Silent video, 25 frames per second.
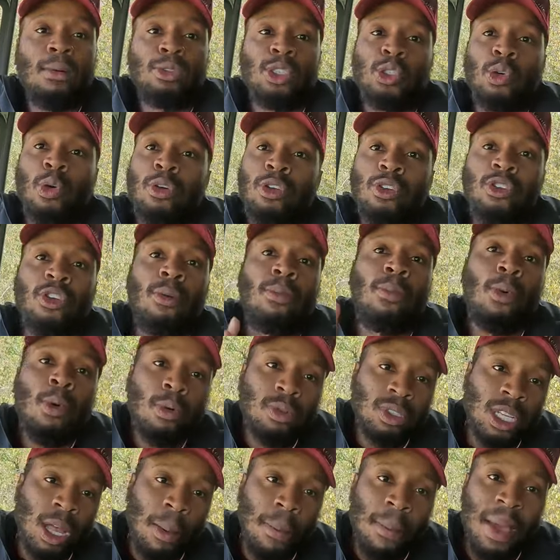I'm showing you the
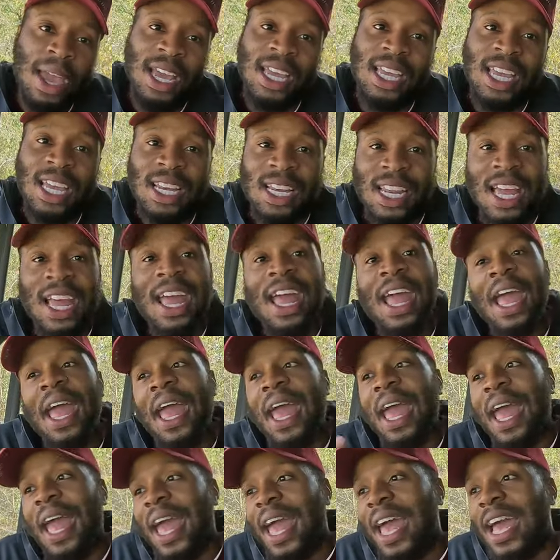moves I'm making.
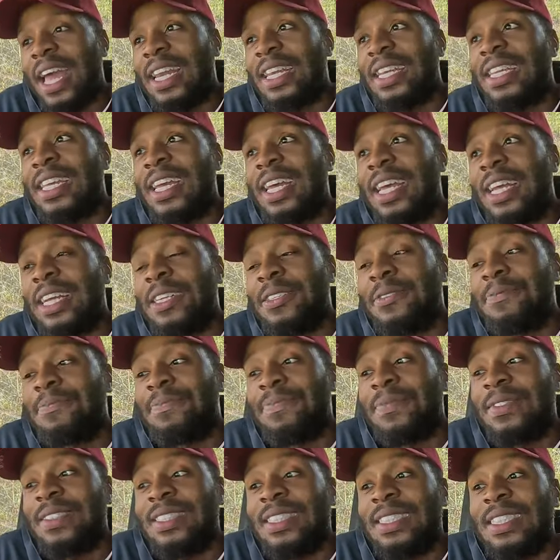And
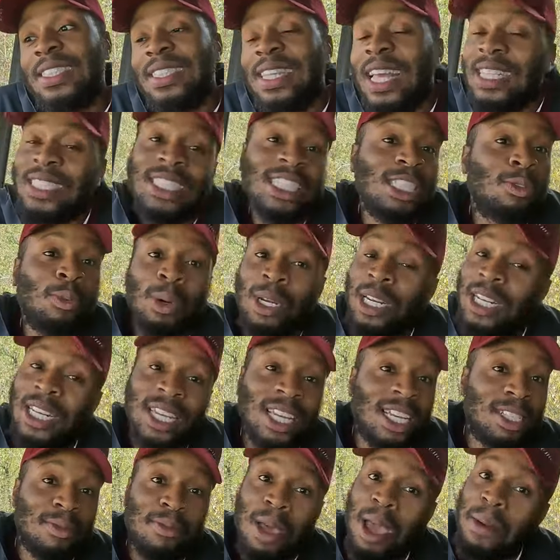that's just what it
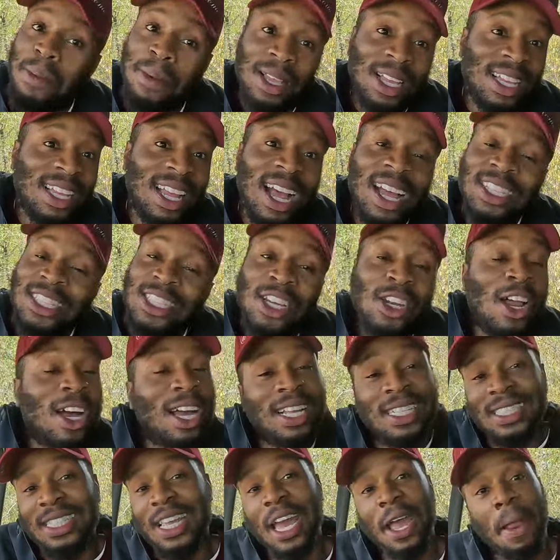is, baby. That's all
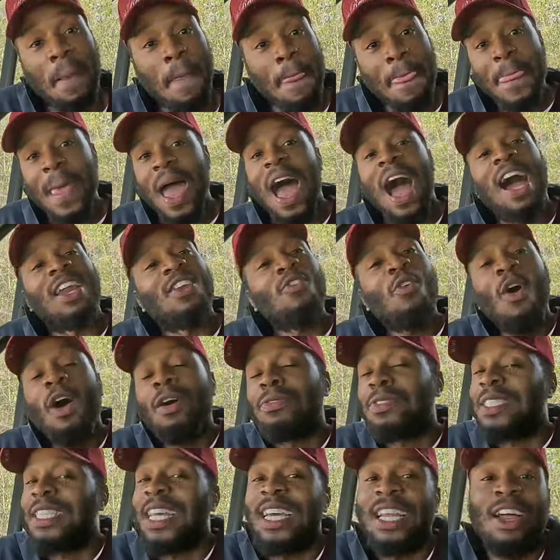I can say. I know
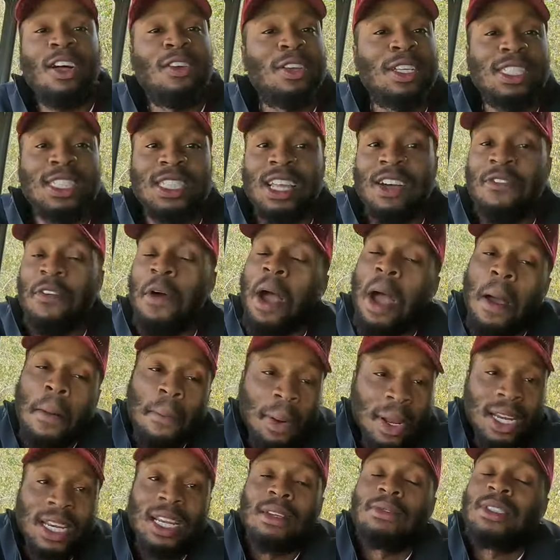I've said all this stuff
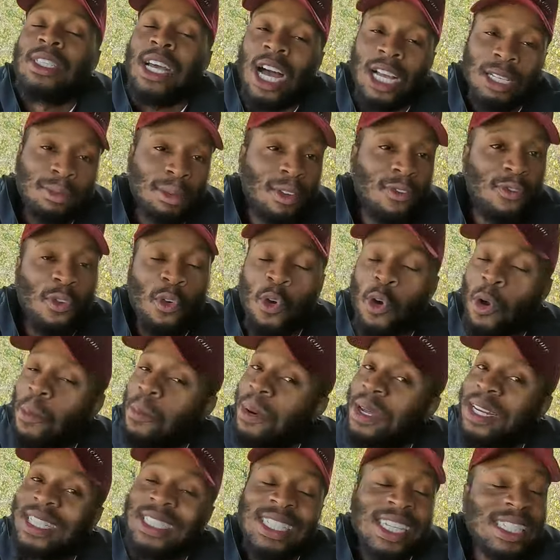plenty of times before,
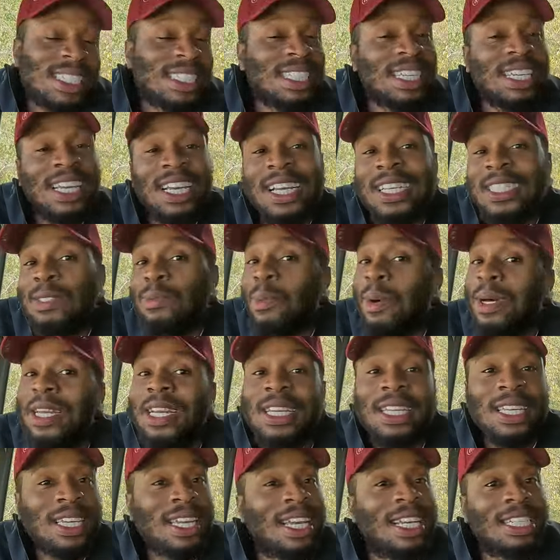but it just is what
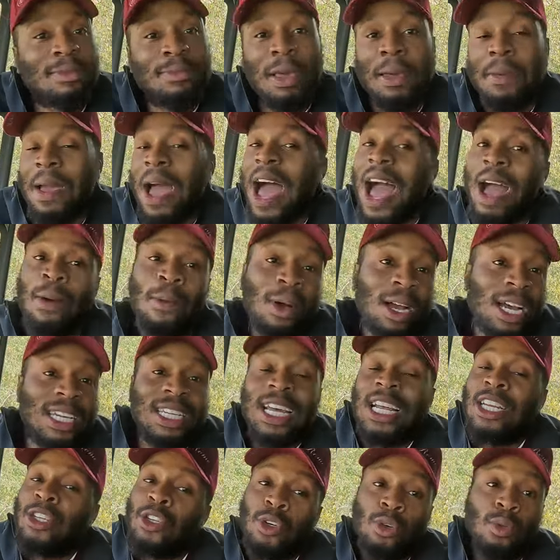it is, baby. I, what
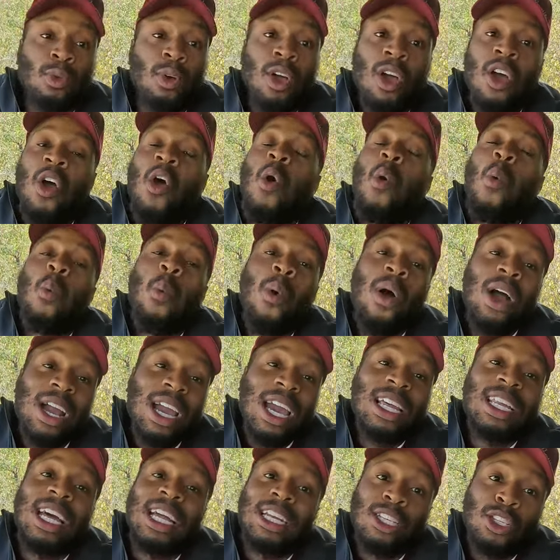can I do?
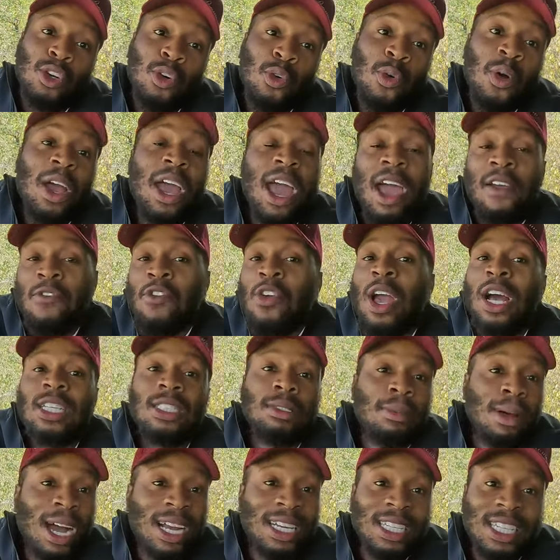What can I do? If you
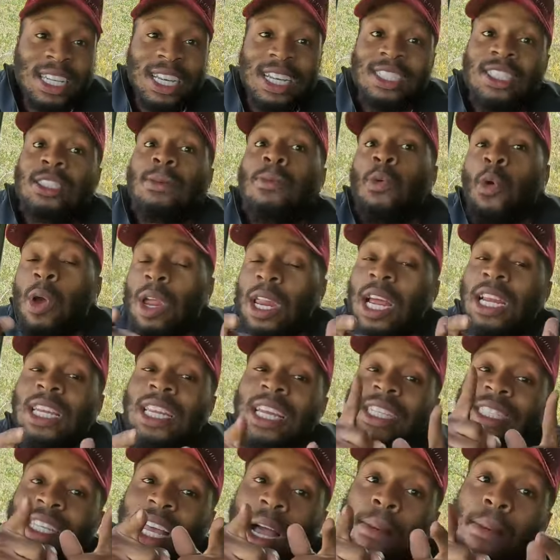got some ideas, some great
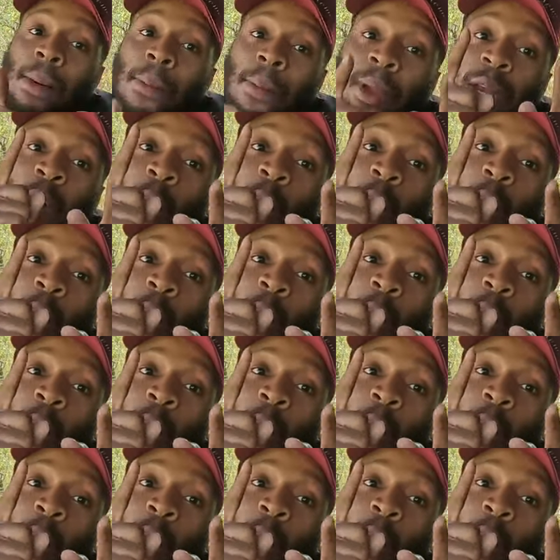ideas, comment